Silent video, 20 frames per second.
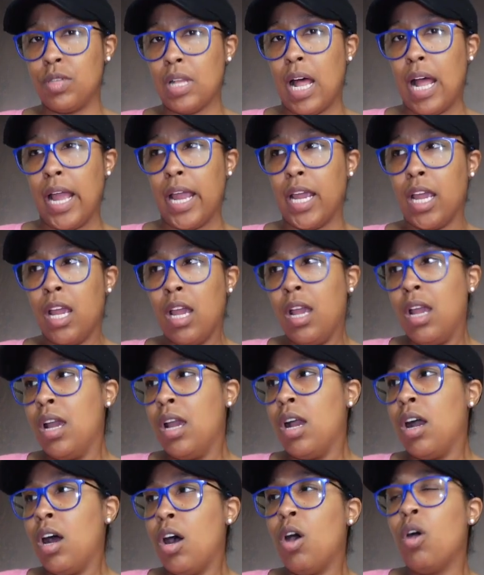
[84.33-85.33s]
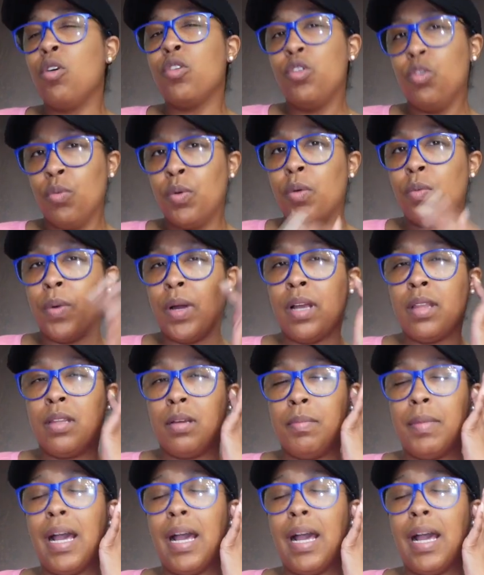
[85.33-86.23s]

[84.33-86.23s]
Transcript: like, oh, you would wear them